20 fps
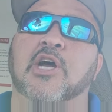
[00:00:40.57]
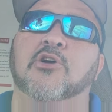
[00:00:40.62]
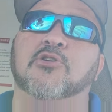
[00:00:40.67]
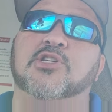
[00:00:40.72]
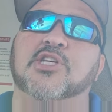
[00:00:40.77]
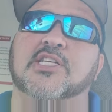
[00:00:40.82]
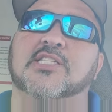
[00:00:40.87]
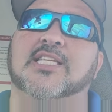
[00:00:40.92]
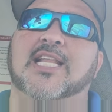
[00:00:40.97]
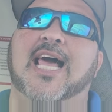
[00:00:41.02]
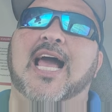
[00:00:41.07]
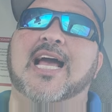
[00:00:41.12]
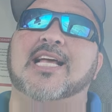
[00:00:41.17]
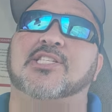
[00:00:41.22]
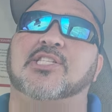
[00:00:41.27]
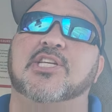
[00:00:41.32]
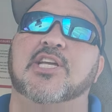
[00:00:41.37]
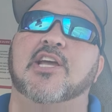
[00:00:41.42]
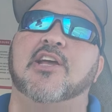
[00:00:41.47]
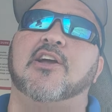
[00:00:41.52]
just
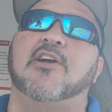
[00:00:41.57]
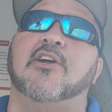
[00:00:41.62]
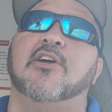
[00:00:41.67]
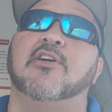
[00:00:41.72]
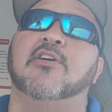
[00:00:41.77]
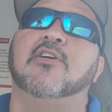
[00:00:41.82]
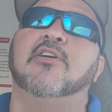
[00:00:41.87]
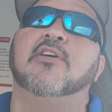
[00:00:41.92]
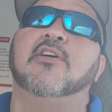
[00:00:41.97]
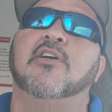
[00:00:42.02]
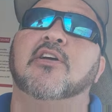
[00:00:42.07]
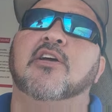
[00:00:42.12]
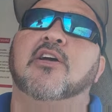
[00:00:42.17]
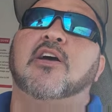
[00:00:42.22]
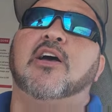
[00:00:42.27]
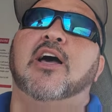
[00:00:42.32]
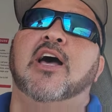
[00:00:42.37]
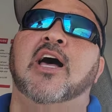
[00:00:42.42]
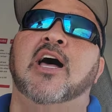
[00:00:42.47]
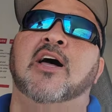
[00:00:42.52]
last year,
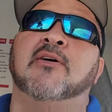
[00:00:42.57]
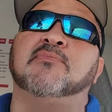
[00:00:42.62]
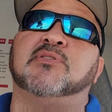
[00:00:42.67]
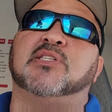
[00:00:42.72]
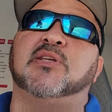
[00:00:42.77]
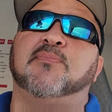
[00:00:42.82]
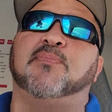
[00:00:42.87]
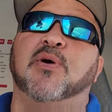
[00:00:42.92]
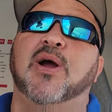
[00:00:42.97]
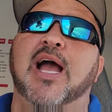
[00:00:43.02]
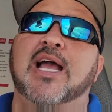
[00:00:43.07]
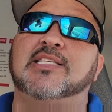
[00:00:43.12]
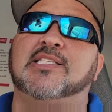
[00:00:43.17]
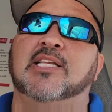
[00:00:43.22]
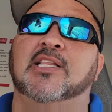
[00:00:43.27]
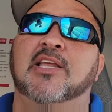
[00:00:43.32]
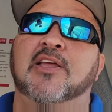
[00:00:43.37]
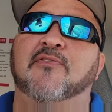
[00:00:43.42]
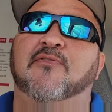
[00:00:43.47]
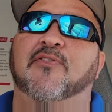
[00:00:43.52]

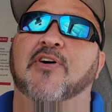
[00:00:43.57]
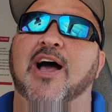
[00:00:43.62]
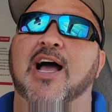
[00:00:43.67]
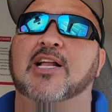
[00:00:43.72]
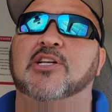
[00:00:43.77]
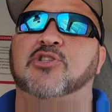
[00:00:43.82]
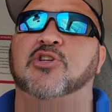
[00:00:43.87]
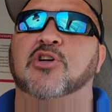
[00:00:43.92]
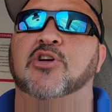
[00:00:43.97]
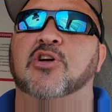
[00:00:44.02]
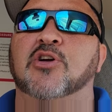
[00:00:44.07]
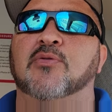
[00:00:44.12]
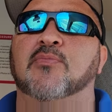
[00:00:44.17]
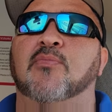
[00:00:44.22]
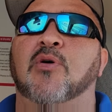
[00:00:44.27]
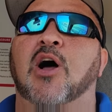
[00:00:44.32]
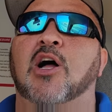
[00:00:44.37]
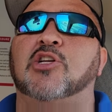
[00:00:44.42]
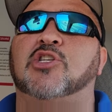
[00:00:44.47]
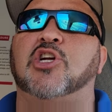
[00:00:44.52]
surprisingly fought
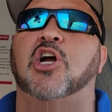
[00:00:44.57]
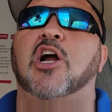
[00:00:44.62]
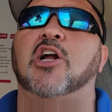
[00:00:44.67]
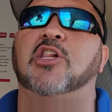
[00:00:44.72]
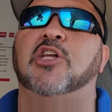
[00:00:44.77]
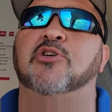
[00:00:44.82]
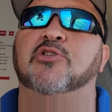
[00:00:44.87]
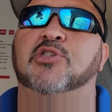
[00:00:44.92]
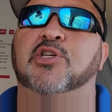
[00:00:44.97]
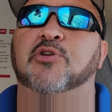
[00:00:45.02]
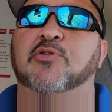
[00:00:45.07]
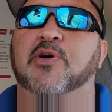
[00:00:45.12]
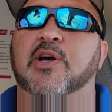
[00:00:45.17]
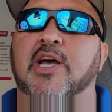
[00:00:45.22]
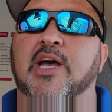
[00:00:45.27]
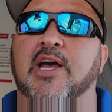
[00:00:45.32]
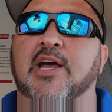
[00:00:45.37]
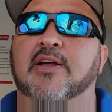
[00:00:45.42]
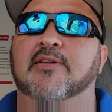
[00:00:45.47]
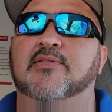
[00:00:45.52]
Jermall Charlo
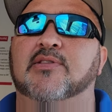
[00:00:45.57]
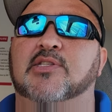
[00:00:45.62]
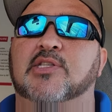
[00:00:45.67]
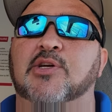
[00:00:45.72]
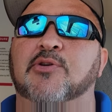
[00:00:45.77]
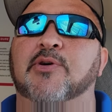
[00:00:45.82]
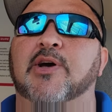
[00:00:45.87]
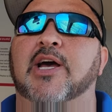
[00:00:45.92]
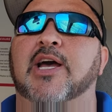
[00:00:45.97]
to